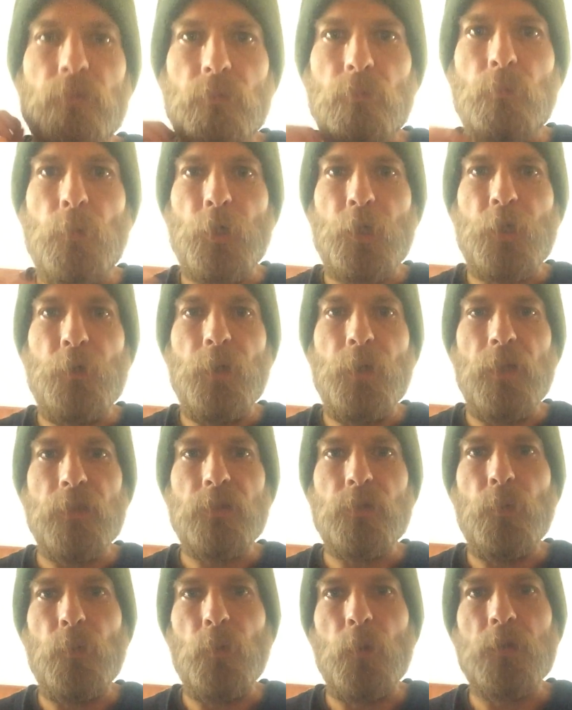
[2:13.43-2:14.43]
Mercury
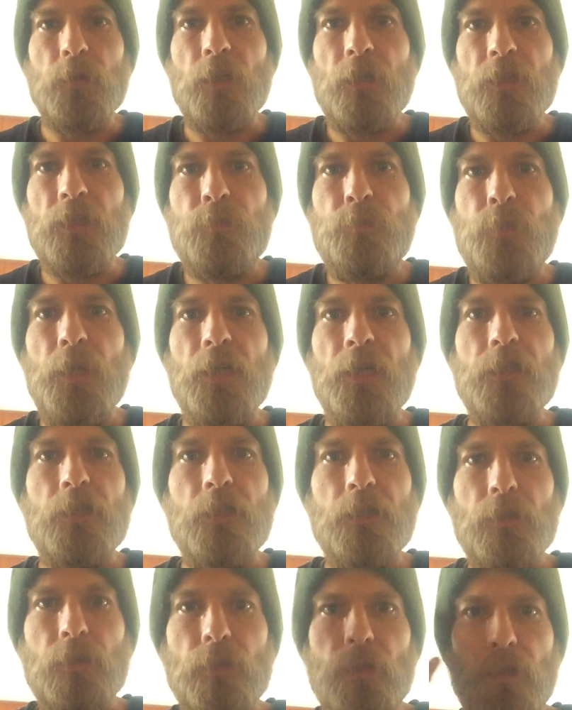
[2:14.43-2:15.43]
also rules our
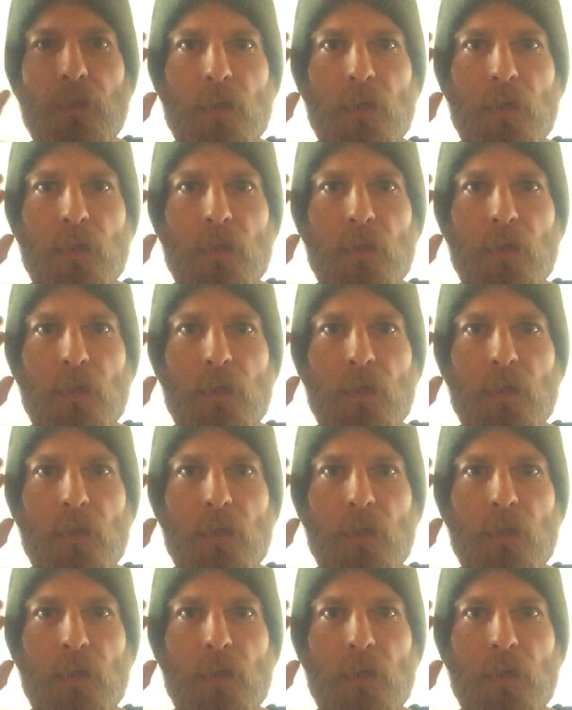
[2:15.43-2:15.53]
speech.